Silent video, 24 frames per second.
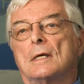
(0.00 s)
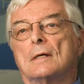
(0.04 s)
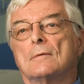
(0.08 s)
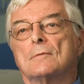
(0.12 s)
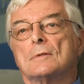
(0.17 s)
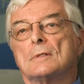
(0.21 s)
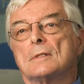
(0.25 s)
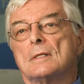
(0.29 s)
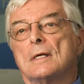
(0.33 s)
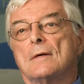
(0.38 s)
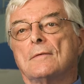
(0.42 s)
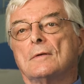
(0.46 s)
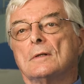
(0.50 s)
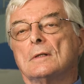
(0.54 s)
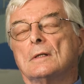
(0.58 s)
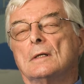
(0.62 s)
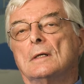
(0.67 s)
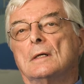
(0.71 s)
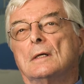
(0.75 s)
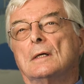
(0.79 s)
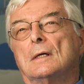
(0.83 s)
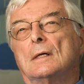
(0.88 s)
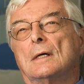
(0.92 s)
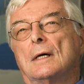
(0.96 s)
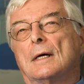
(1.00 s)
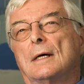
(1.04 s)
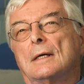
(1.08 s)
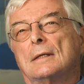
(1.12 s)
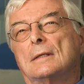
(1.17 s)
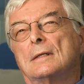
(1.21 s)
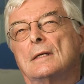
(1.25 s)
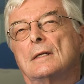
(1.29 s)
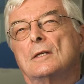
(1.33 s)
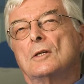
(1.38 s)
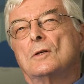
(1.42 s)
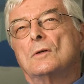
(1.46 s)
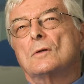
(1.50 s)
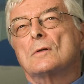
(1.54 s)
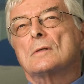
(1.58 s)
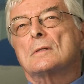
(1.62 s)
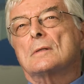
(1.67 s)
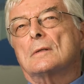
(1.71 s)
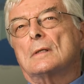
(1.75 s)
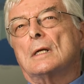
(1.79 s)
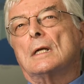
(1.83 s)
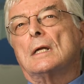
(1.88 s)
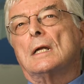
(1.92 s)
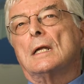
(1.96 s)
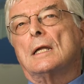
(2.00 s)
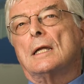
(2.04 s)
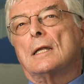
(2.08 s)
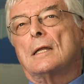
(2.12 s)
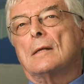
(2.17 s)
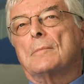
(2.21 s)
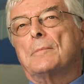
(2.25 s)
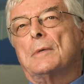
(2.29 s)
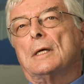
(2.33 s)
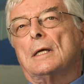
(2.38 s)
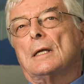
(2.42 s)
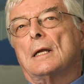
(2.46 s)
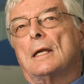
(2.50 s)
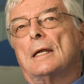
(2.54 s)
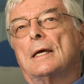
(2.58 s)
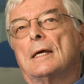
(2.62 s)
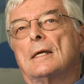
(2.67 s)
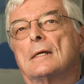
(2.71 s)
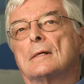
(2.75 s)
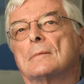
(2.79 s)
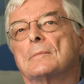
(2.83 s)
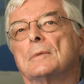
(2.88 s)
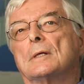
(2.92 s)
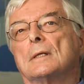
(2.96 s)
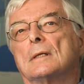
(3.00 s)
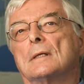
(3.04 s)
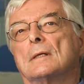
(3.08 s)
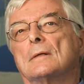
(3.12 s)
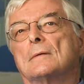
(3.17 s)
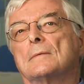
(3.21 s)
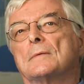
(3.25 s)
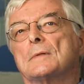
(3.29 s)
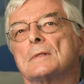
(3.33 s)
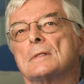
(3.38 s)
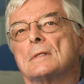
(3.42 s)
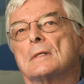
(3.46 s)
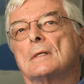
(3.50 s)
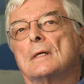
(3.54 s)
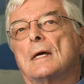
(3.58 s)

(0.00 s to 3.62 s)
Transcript: I was never, I did use it a little bit later, but it was,